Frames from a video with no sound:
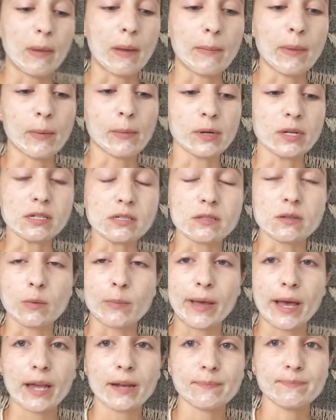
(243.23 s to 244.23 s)
my memory is so
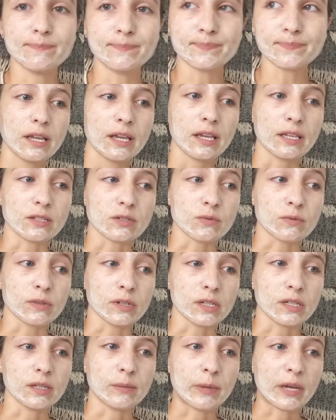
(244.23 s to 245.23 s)
bad. It's
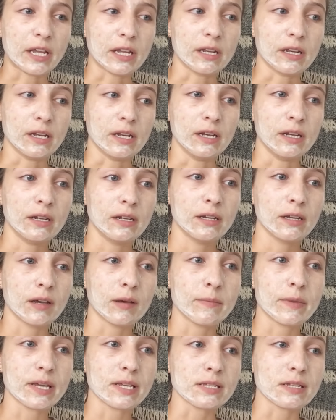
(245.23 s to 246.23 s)
really been
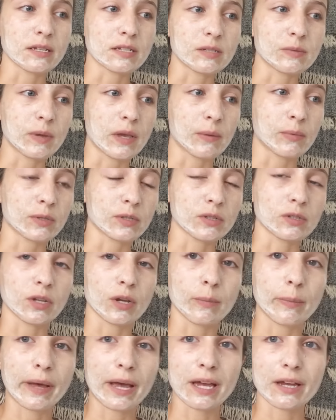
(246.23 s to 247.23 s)
amazing to be able to
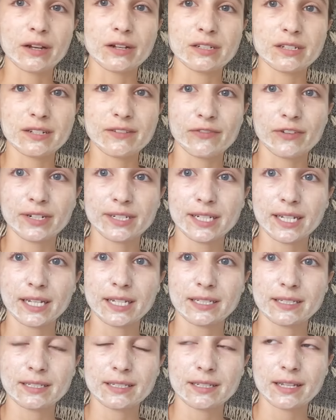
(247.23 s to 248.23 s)
look back on different
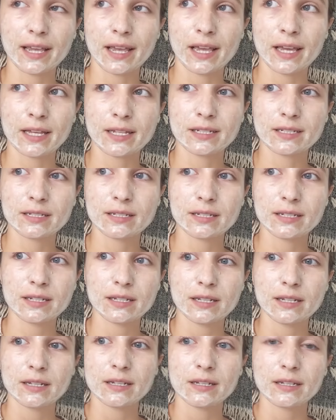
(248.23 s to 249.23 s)
days and
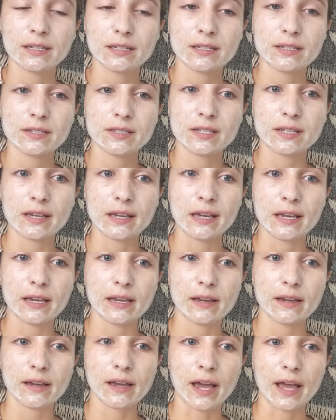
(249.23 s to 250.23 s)

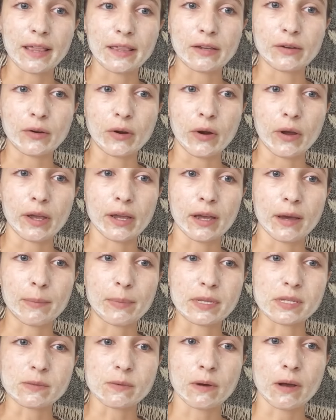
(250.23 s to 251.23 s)
see Kylie growing up
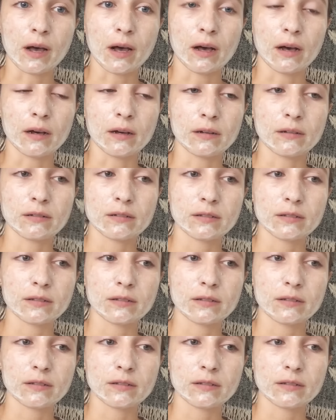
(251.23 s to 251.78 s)
as well.